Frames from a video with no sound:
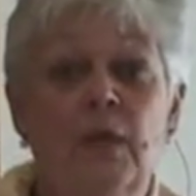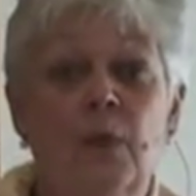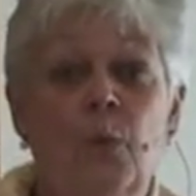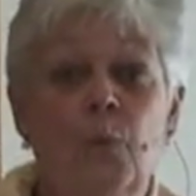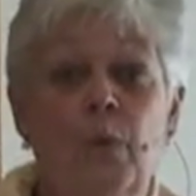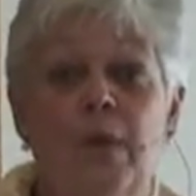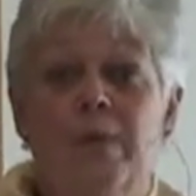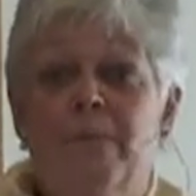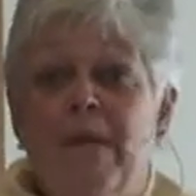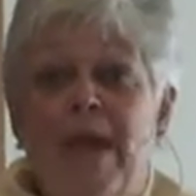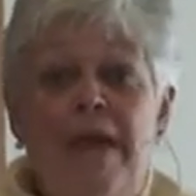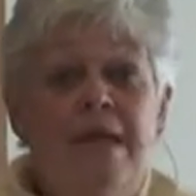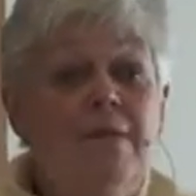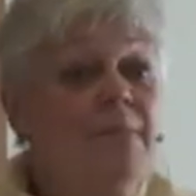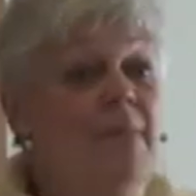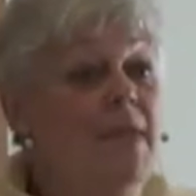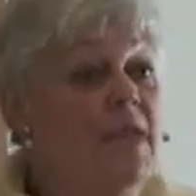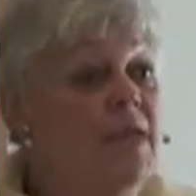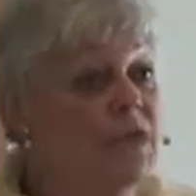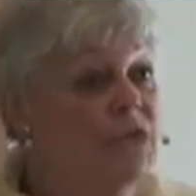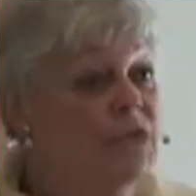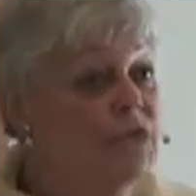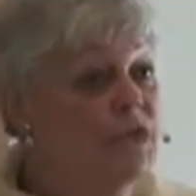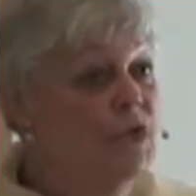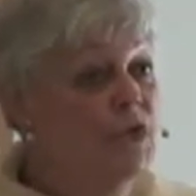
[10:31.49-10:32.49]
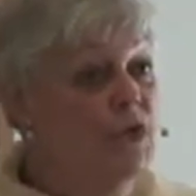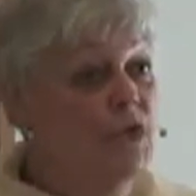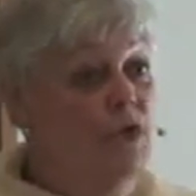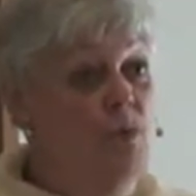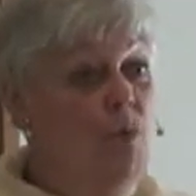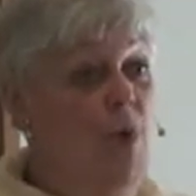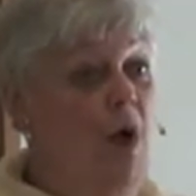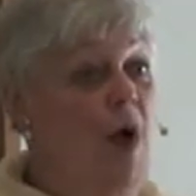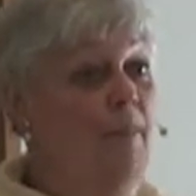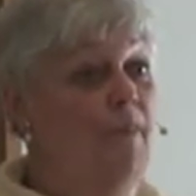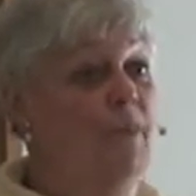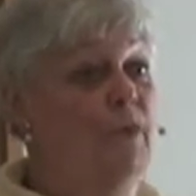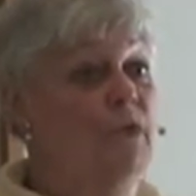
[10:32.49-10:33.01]
We may miss a new
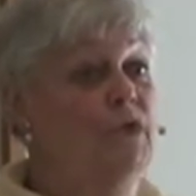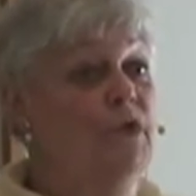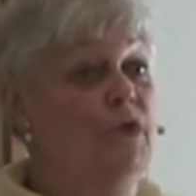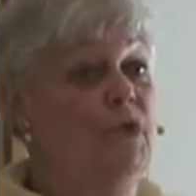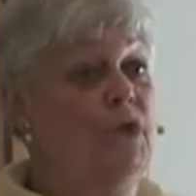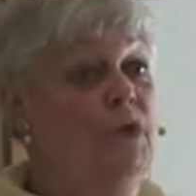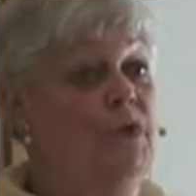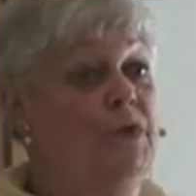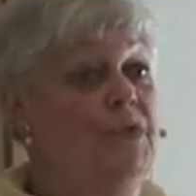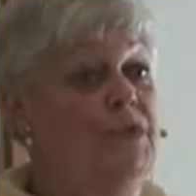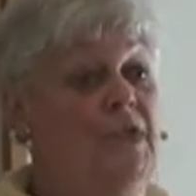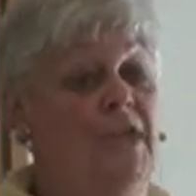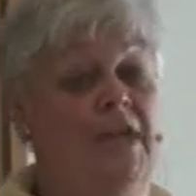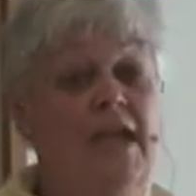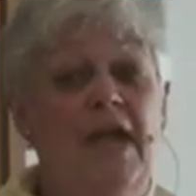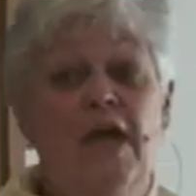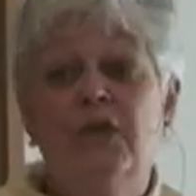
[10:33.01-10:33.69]
opportunity,